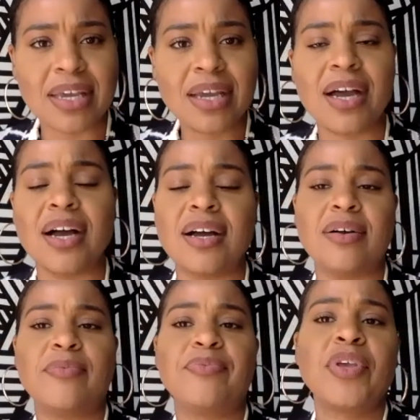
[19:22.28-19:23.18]
me.
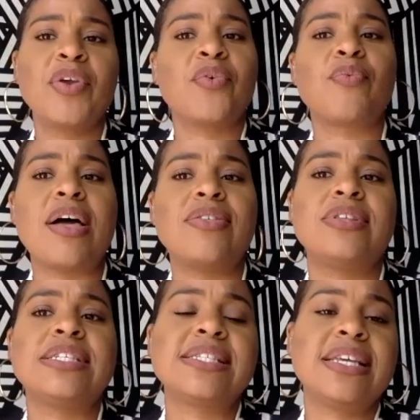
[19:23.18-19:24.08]
Rather
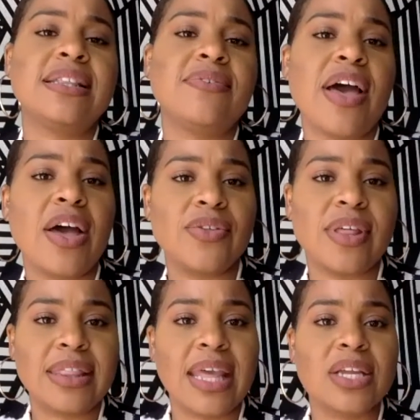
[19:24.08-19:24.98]
than seeing the value that
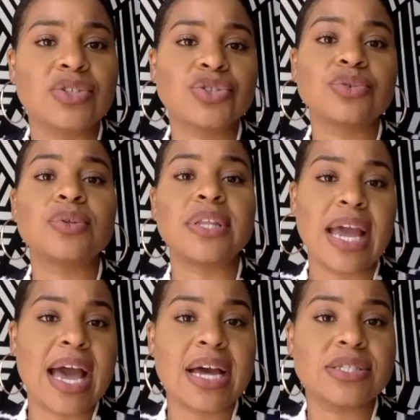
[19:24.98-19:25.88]
they can truly
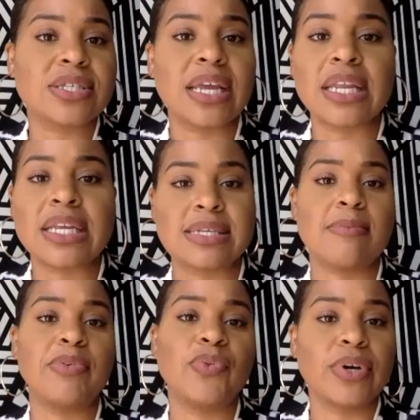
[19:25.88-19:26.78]
add to any type
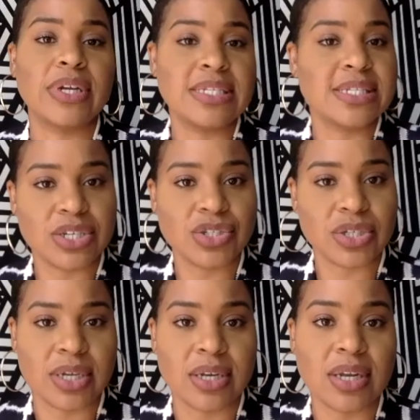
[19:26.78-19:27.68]
of
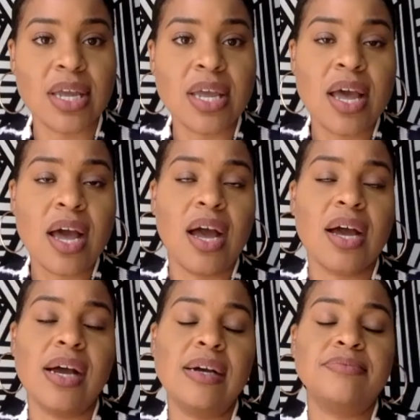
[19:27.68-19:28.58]
organization,
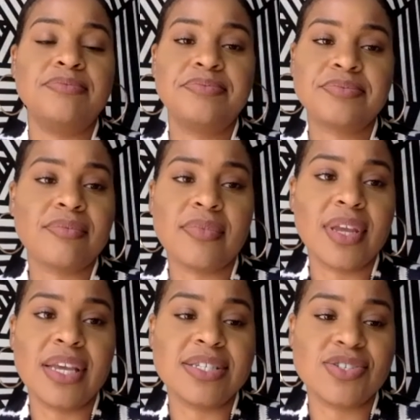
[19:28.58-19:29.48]
um,
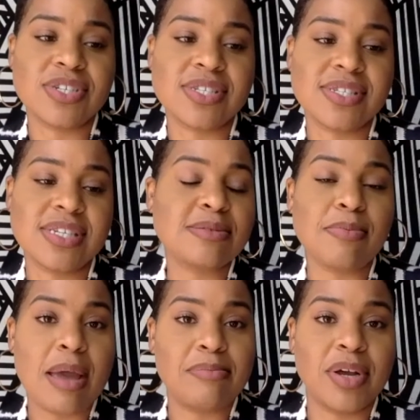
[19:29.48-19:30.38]
is just, it's
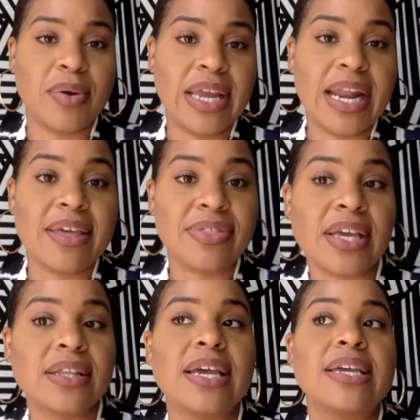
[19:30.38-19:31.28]
mind blowing. And I
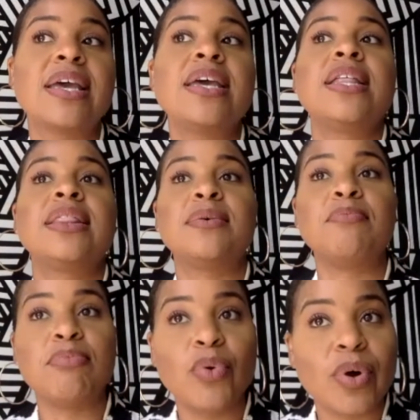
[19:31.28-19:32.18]
think like the
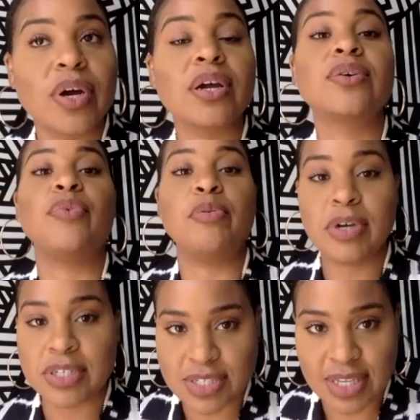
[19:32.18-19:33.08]
more we
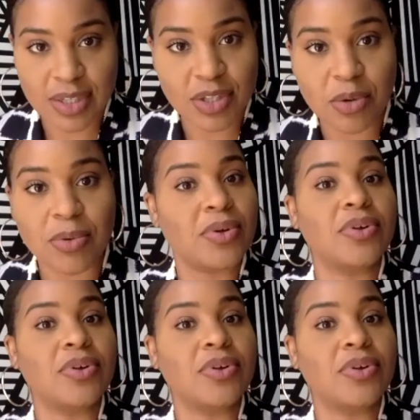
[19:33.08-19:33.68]
push Think Global,